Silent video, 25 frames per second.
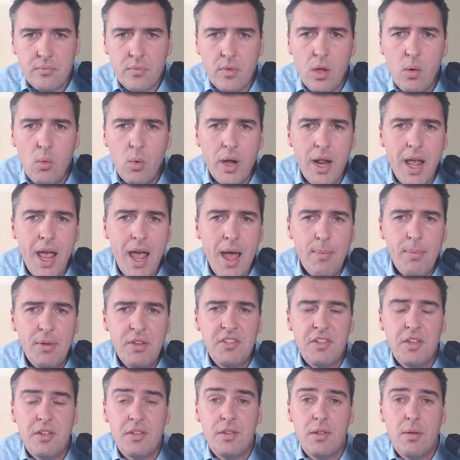what
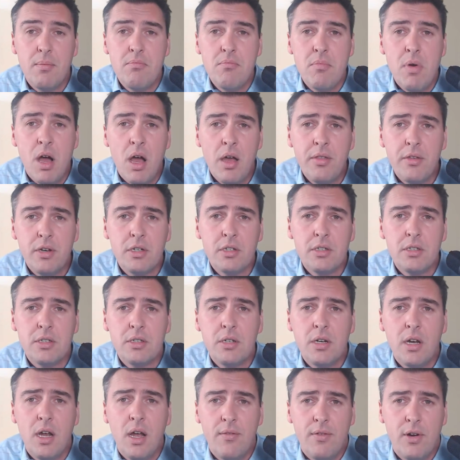happens is the mother
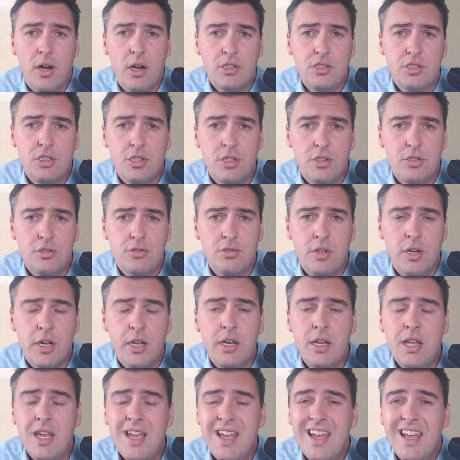of our
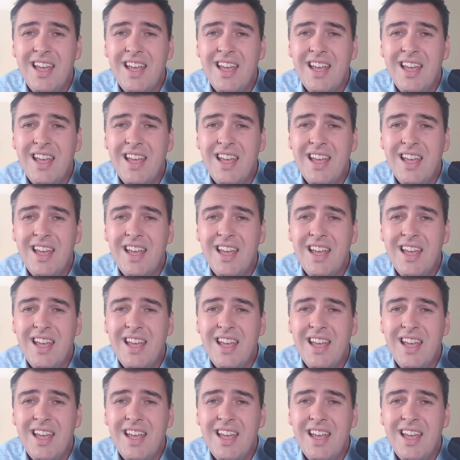children